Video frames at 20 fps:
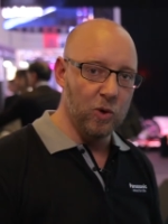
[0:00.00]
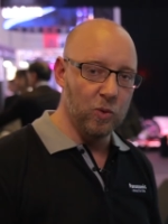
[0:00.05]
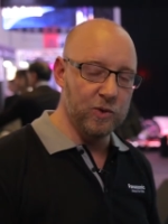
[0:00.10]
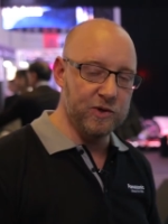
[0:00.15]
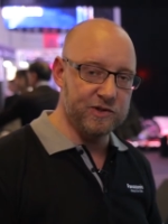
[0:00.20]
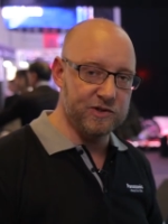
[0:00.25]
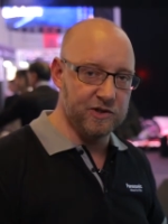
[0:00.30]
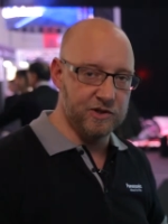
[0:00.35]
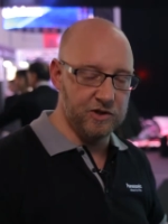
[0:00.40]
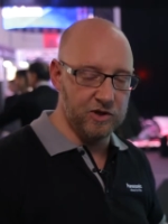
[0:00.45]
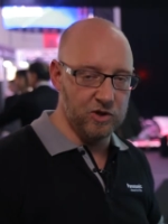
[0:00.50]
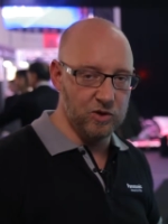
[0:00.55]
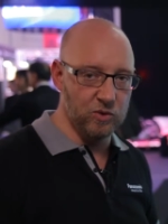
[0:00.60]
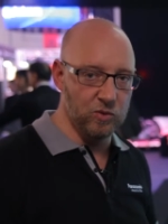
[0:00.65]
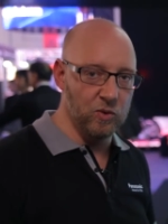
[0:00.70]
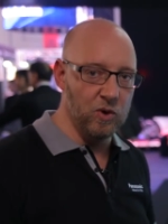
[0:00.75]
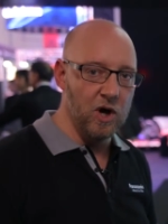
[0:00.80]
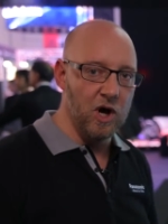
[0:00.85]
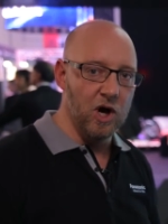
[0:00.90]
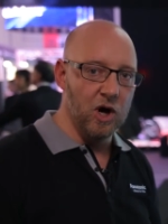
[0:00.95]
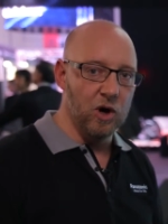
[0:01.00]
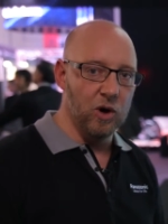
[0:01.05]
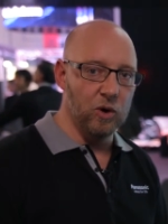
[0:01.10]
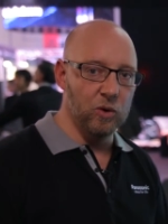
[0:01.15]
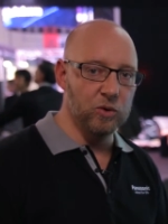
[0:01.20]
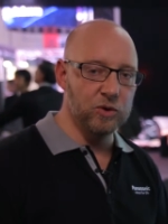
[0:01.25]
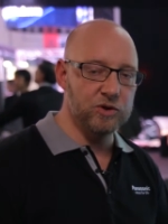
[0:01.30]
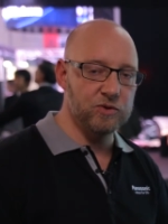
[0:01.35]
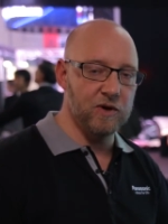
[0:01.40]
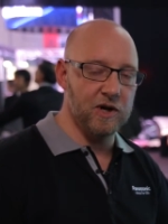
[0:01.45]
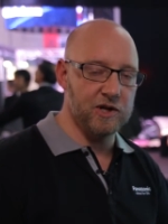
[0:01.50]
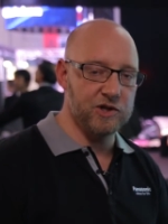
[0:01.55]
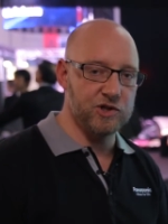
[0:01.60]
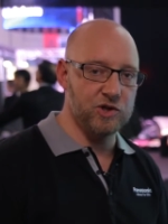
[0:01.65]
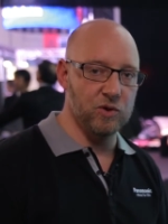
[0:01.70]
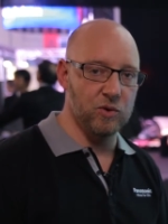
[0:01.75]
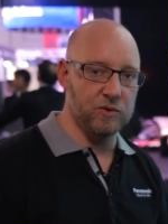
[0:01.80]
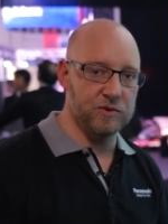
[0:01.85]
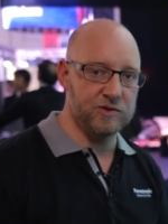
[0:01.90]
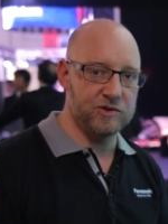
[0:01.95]
with the new ultra
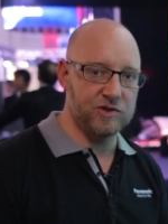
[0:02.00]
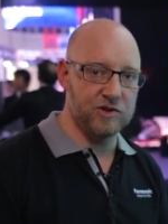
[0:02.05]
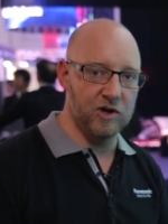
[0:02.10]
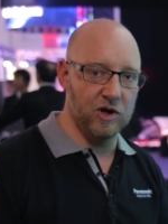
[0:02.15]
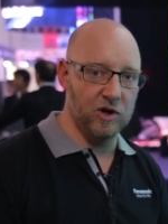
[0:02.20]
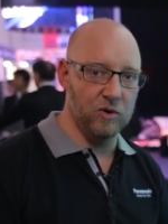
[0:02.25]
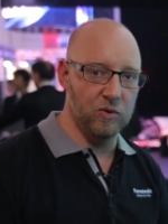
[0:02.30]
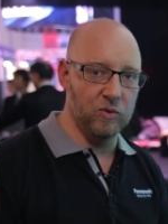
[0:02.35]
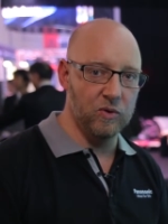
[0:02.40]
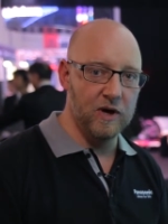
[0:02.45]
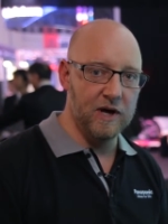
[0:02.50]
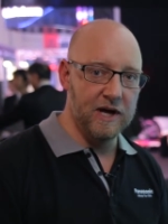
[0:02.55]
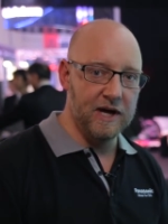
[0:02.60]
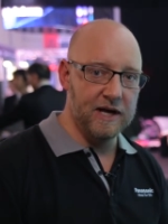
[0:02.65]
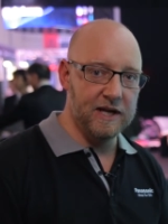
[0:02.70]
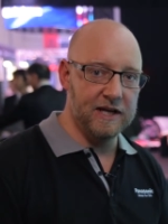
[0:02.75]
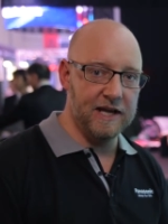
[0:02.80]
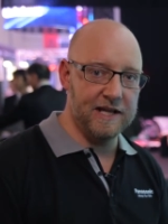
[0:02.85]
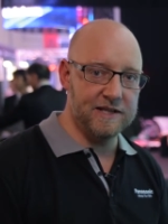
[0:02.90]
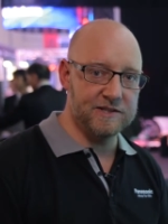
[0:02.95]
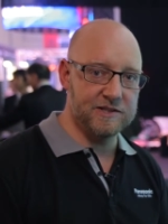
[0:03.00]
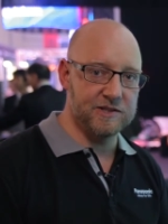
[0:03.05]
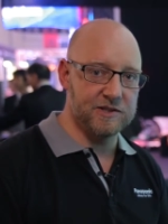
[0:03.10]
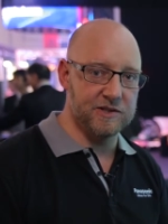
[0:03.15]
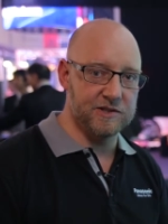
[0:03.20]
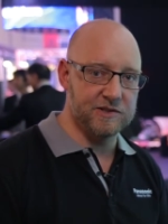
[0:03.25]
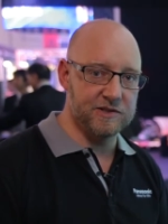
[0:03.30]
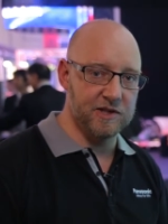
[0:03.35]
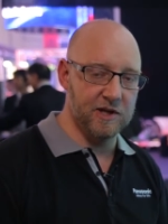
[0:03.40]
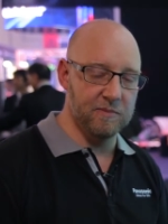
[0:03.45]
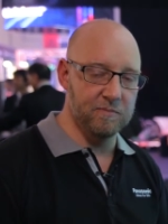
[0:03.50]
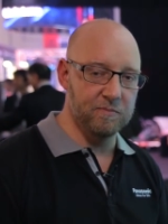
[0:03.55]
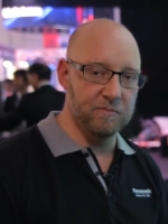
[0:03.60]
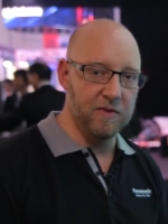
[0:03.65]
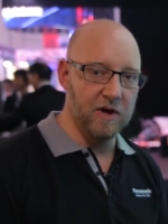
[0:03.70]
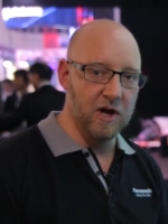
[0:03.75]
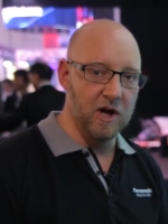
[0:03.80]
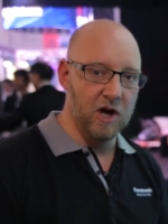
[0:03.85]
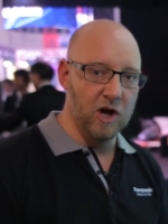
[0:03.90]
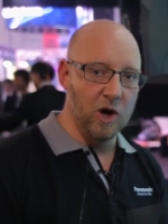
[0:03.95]
short throw lens system
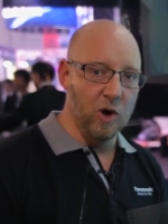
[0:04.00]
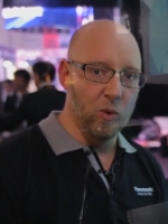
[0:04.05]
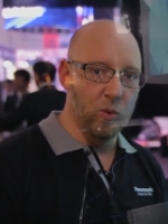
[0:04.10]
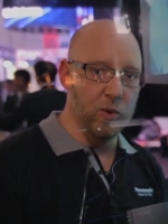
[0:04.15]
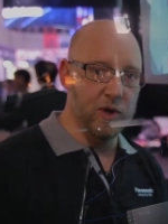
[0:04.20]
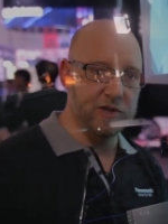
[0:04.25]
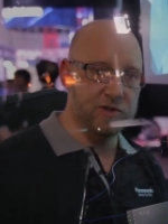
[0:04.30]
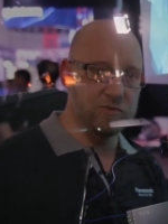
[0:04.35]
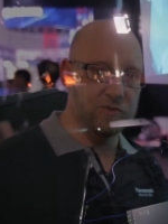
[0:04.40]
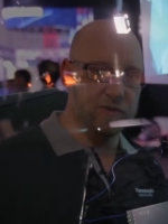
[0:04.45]
which